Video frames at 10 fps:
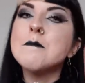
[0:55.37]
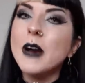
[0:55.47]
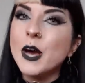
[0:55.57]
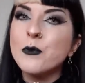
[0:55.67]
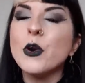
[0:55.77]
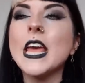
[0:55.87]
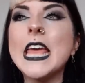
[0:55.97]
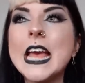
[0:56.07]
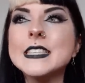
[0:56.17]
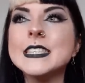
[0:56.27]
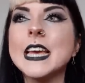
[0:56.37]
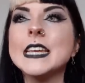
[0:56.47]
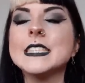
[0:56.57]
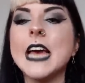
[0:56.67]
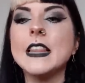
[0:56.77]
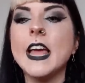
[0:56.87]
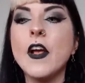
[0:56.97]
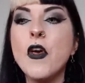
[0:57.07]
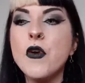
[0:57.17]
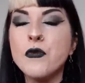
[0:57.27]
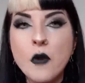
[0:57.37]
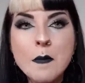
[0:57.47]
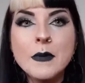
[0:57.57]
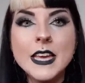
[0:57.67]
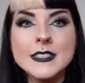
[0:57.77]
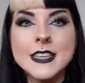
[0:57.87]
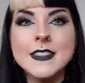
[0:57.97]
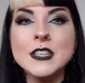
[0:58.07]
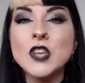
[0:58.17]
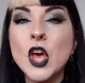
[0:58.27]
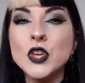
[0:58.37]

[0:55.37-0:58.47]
But what I can say is that like from piercing things,